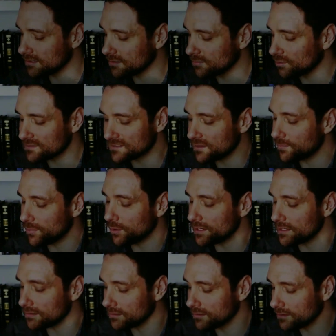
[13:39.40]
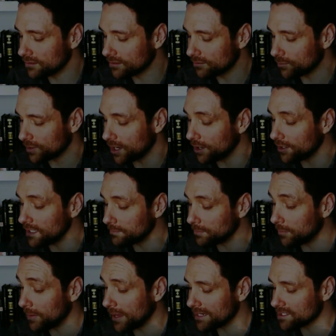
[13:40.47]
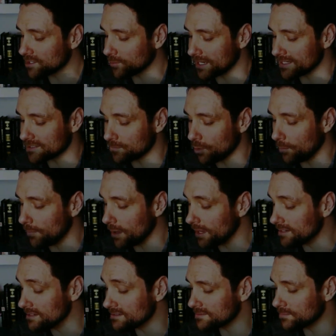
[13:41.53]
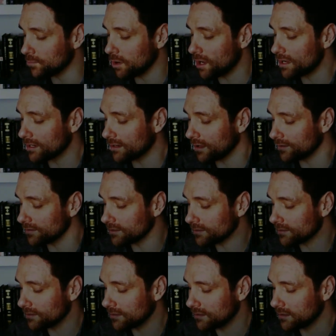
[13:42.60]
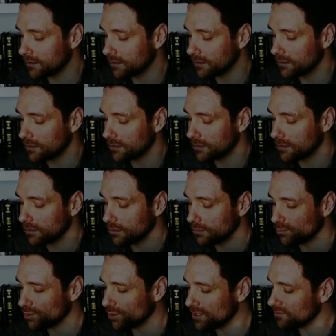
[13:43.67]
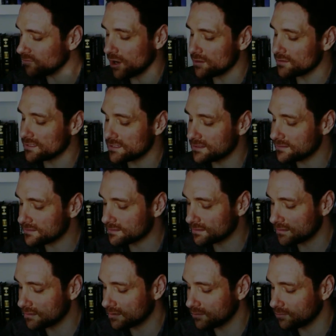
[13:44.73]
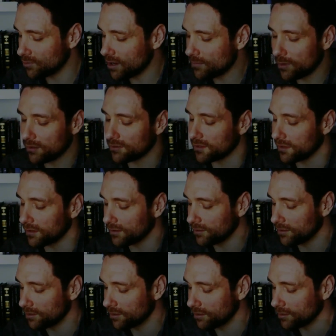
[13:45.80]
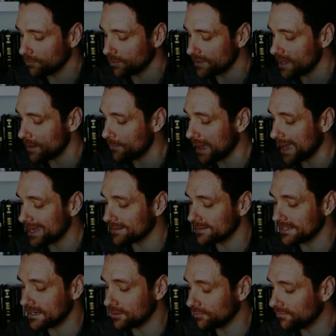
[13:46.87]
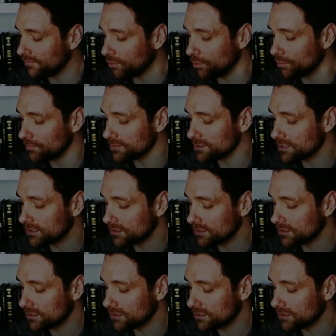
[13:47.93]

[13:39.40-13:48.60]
what's the point when it only perpetuates a more burdensome workload? Pruning roses, why bother when they're pale and ill-formed?